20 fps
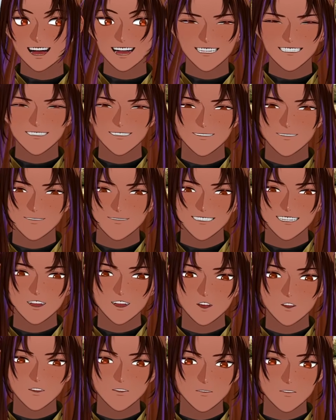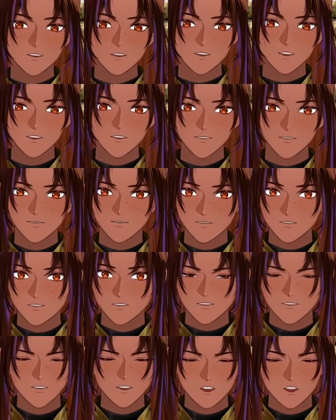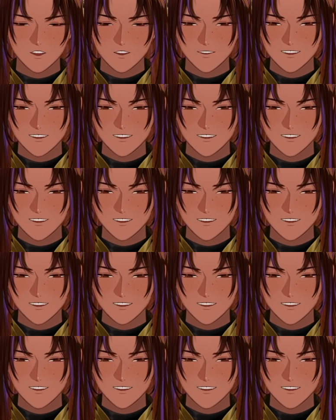Because it's 40 foot tall.